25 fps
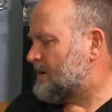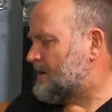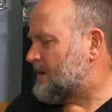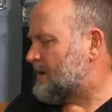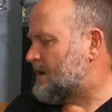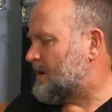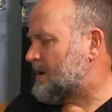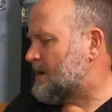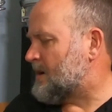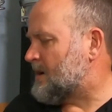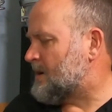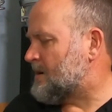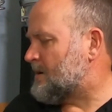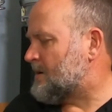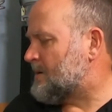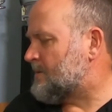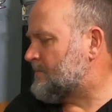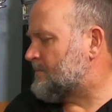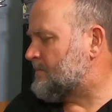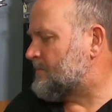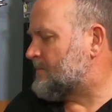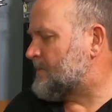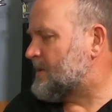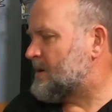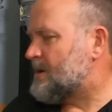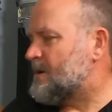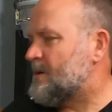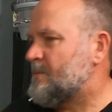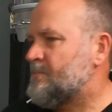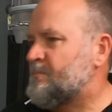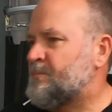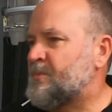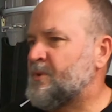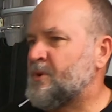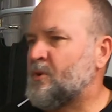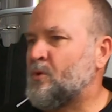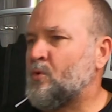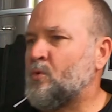
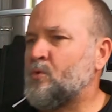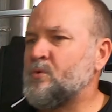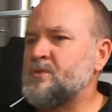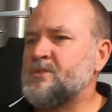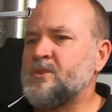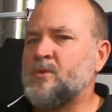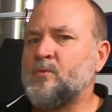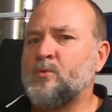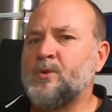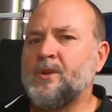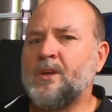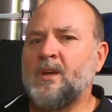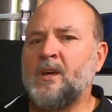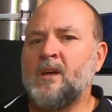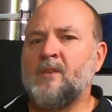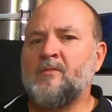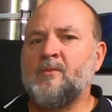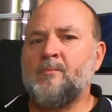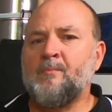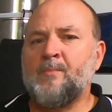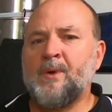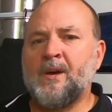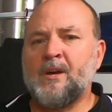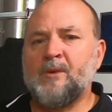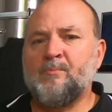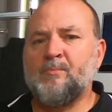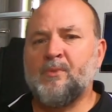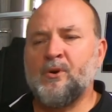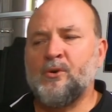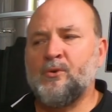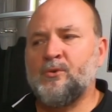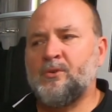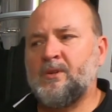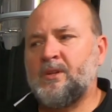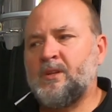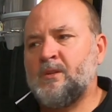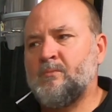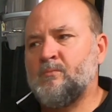But I also want to have a
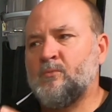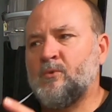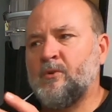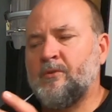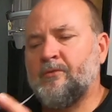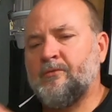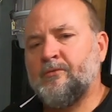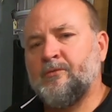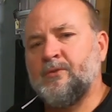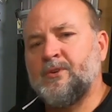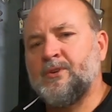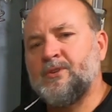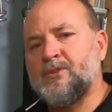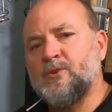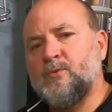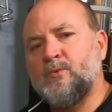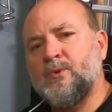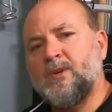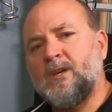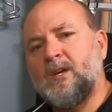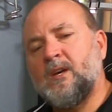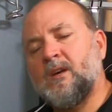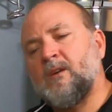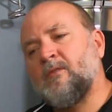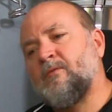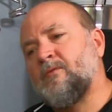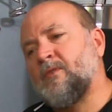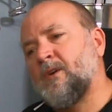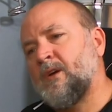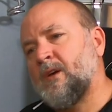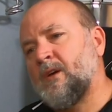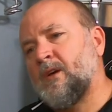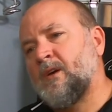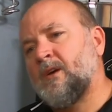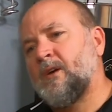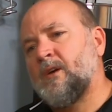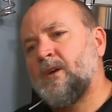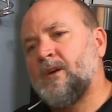backbone in my fridge. I want to have
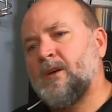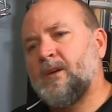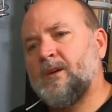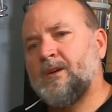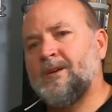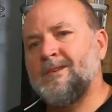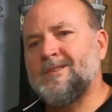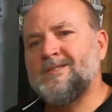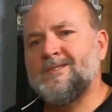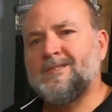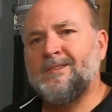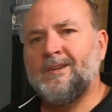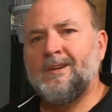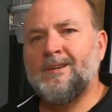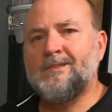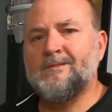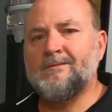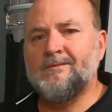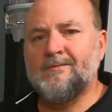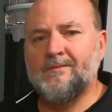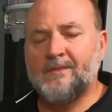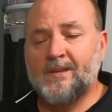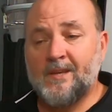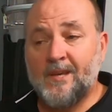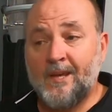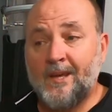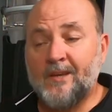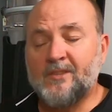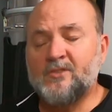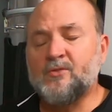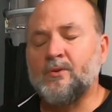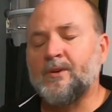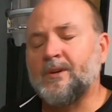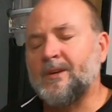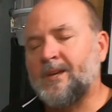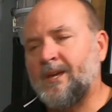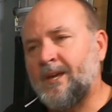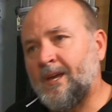kegs.
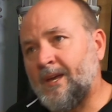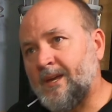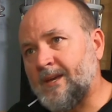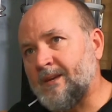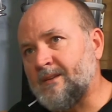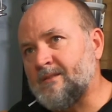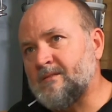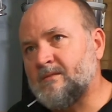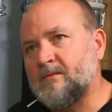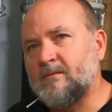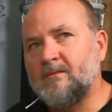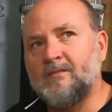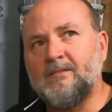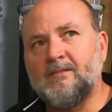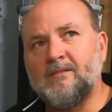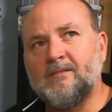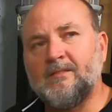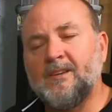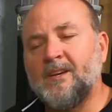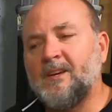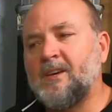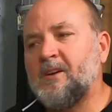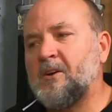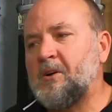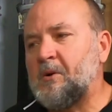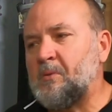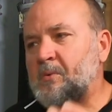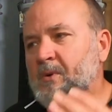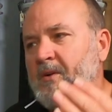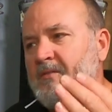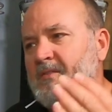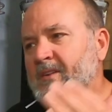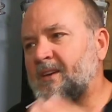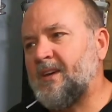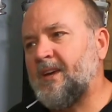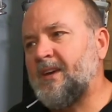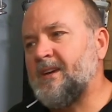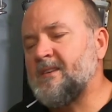I want to have
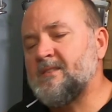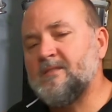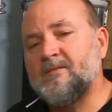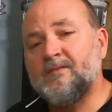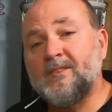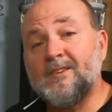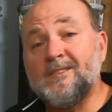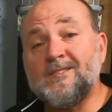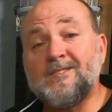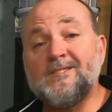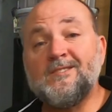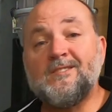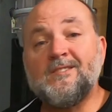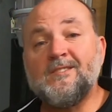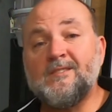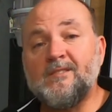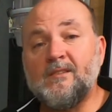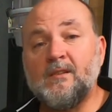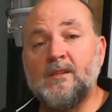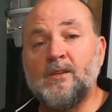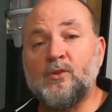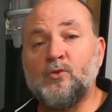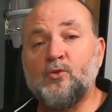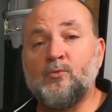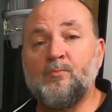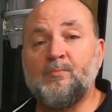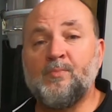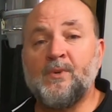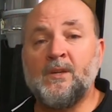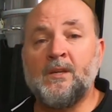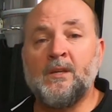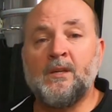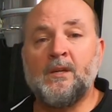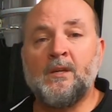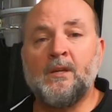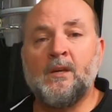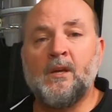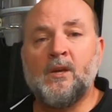kegs of consistently good
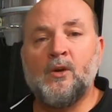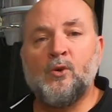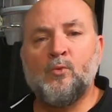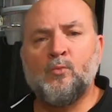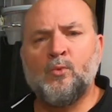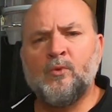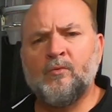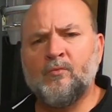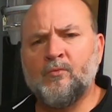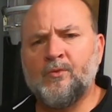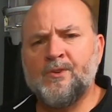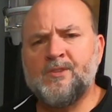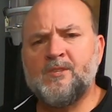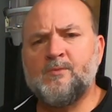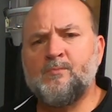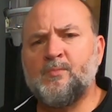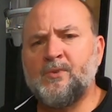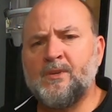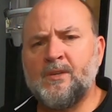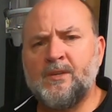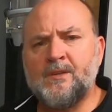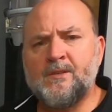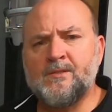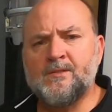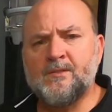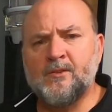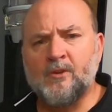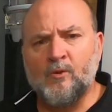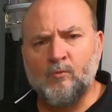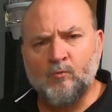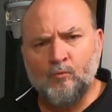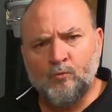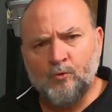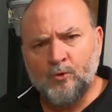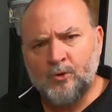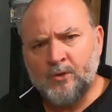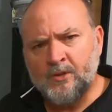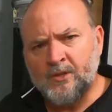beer with recipes that
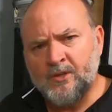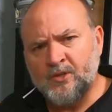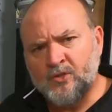I'm really